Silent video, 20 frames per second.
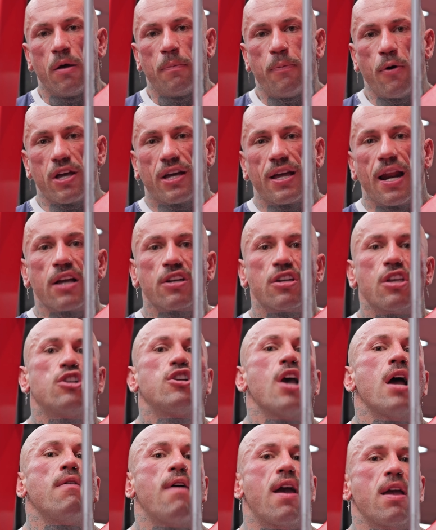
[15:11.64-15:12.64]
but you can actually
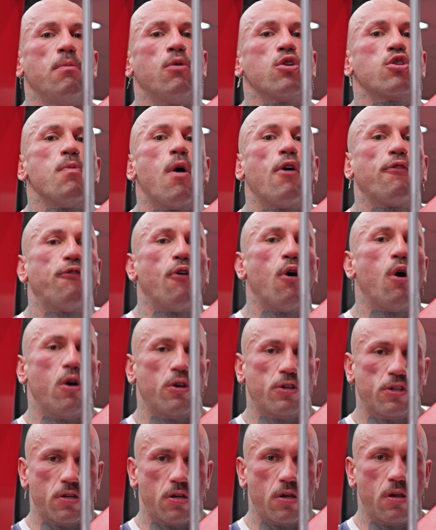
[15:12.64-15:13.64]
generate much more
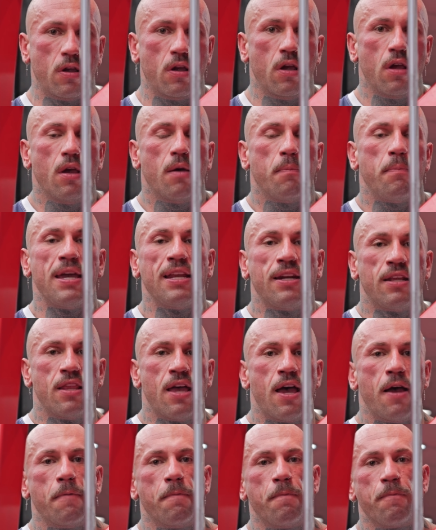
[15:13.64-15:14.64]
force, meaning
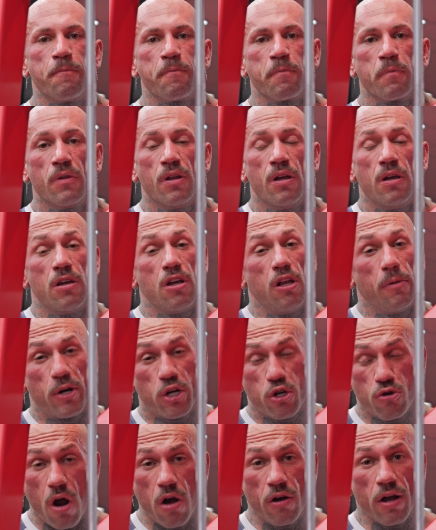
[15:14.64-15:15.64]
that you'll be
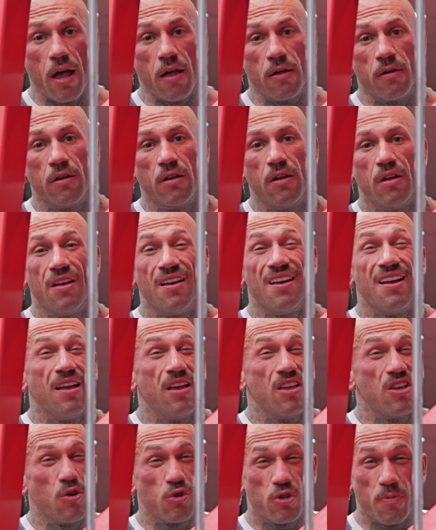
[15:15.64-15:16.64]
stronger,
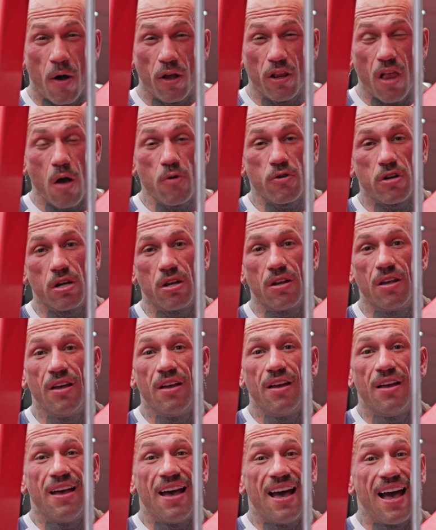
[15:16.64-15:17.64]
use more load,
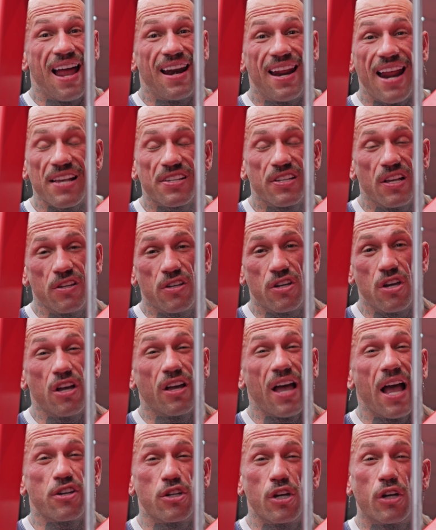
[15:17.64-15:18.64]
and in essence, you
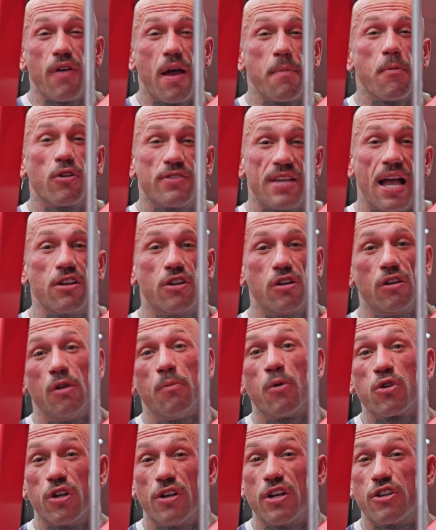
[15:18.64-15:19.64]
can actually create more tension in
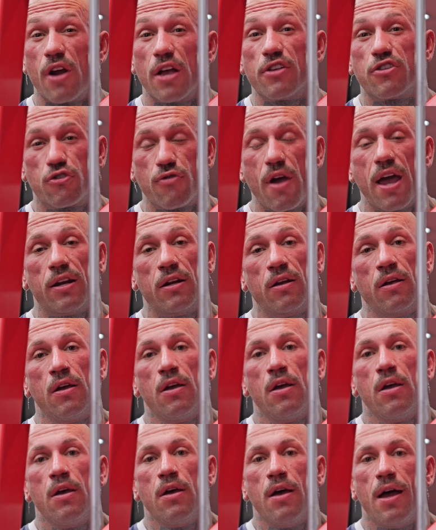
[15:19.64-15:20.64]
the muscle that you're trying to train.
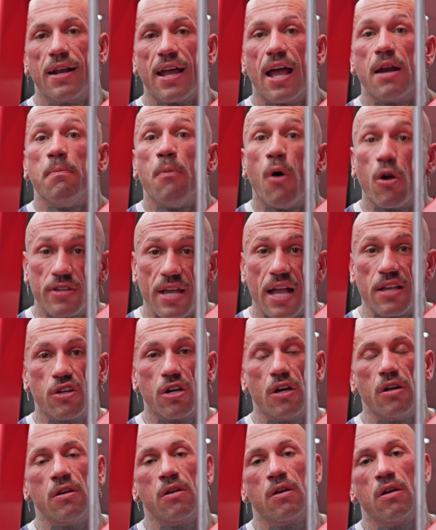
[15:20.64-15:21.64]
And again, more
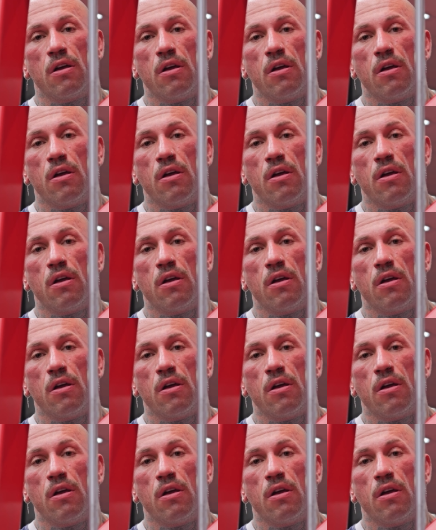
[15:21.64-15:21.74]
tension,